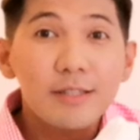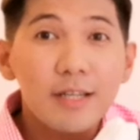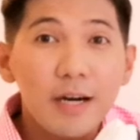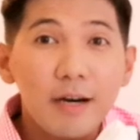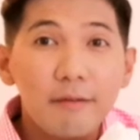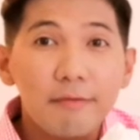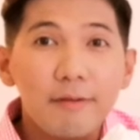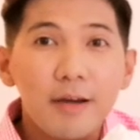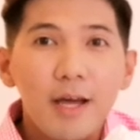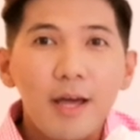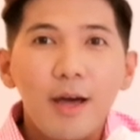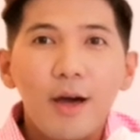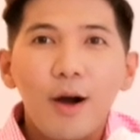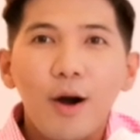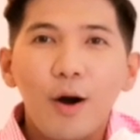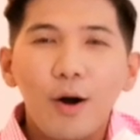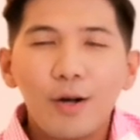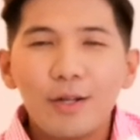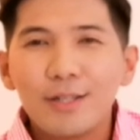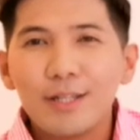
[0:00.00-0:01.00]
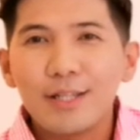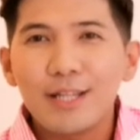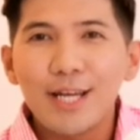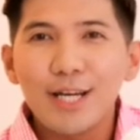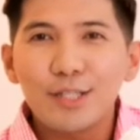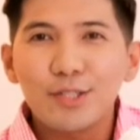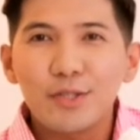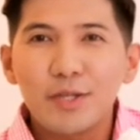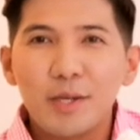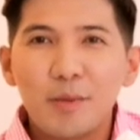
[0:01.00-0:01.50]
stuff all the
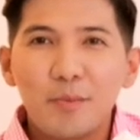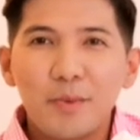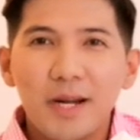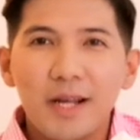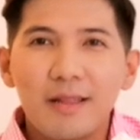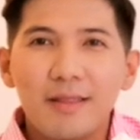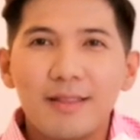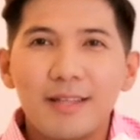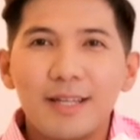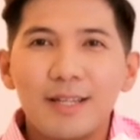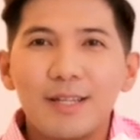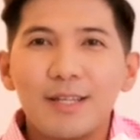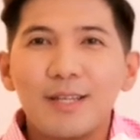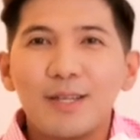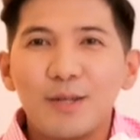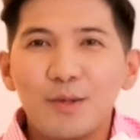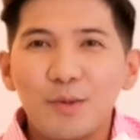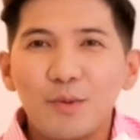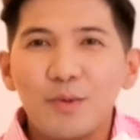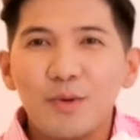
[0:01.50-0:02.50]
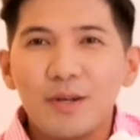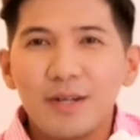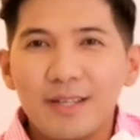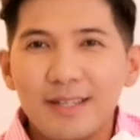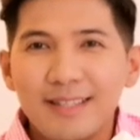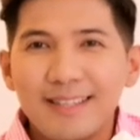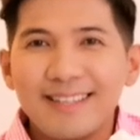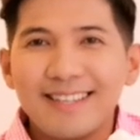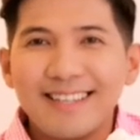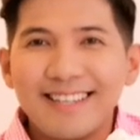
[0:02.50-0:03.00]
luxury brand that you
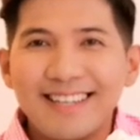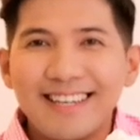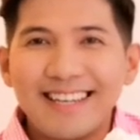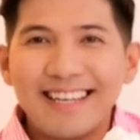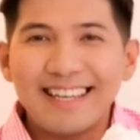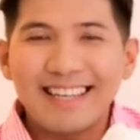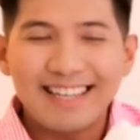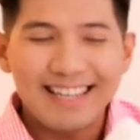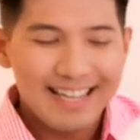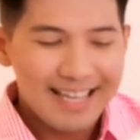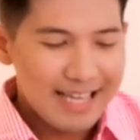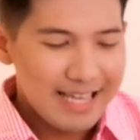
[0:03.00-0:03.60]
needed.